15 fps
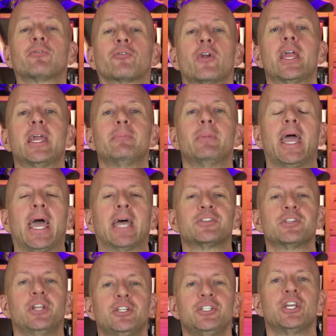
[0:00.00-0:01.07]
frame as
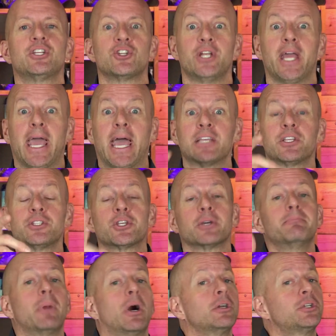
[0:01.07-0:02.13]
an addition, as it's
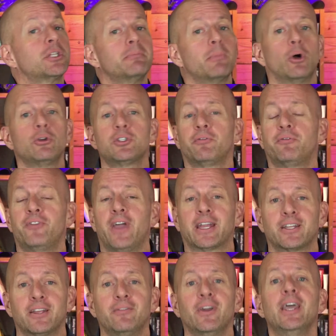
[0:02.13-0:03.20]
amongst the most
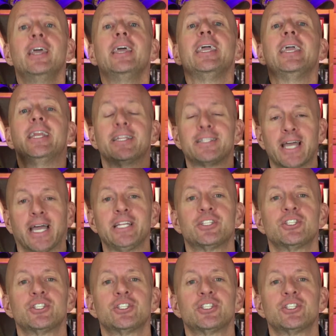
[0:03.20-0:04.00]
effective in a tight